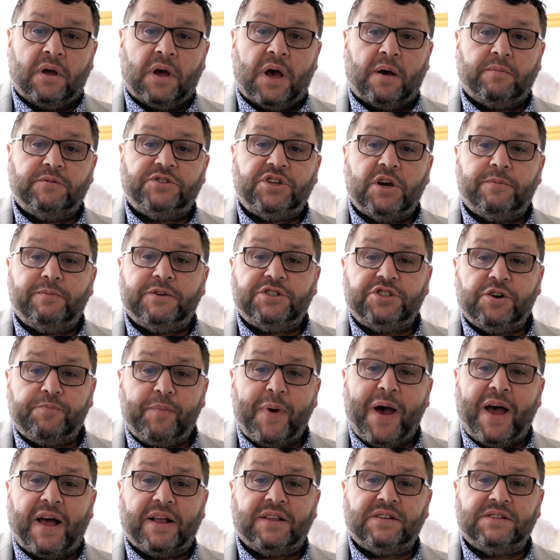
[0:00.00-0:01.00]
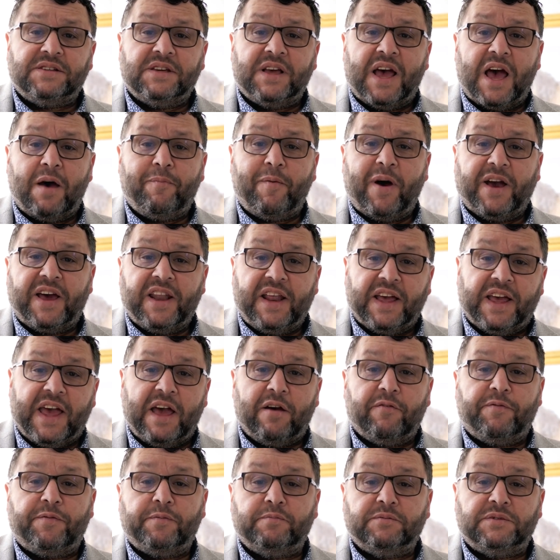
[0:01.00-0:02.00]
I'm Shomer Shabbat. How am I going to
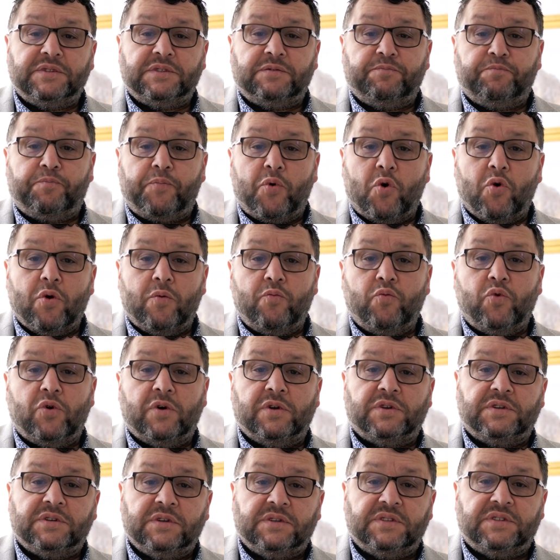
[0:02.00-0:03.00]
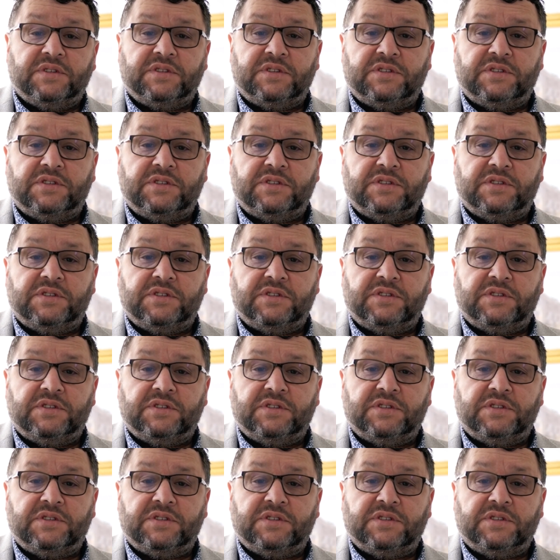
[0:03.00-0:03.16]
get from Borehamwood Wood